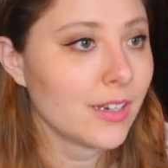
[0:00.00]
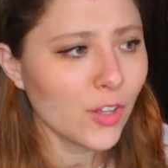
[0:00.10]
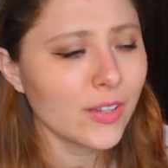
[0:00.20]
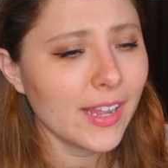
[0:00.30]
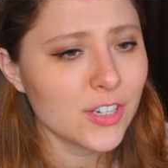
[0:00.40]
The
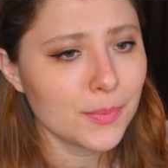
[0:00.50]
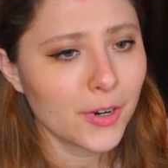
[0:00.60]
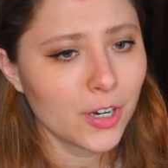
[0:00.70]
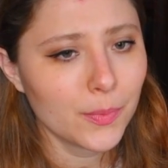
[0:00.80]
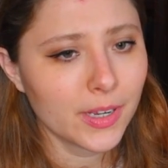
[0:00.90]
only K J
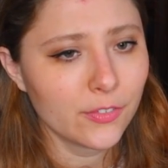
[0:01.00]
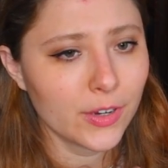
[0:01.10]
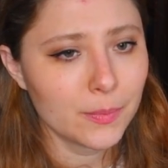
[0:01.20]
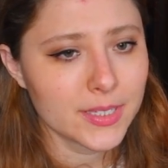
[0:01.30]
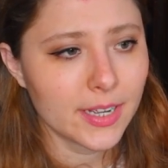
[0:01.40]
Parker book I've
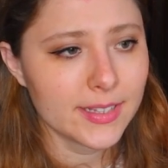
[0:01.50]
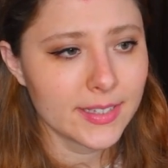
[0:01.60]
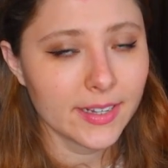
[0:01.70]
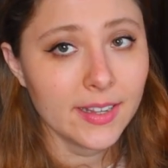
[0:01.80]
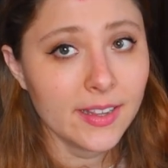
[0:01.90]
read besides
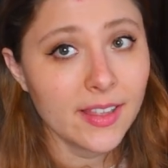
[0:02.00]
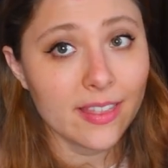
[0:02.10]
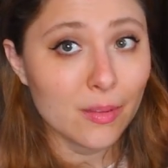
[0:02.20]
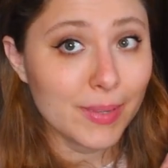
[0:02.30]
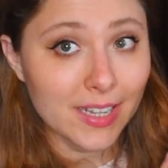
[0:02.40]
like
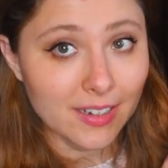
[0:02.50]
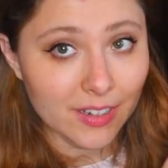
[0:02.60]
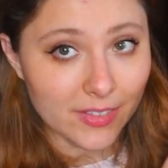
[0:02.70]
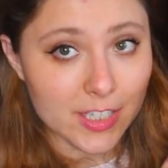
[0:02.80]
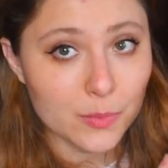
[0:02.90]
the beginning
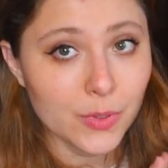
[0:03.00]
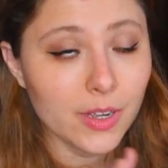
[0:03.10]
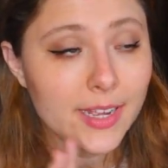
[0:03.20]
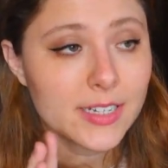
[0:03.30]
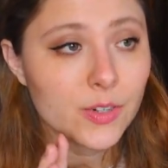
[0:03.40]
of this
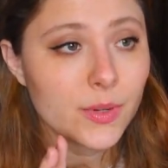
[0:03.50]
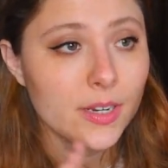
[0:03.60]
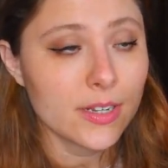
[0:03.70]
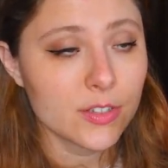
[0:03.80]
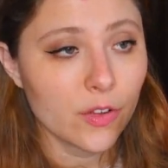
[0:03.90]
book, I did
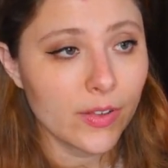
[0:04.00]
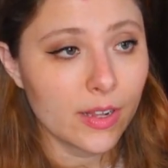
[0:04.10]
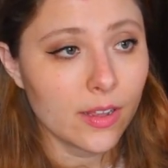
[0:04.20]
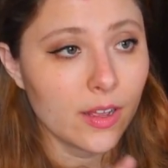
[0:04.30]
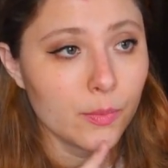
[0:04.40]
read his
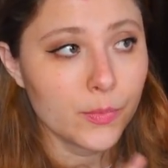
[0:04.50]
novella,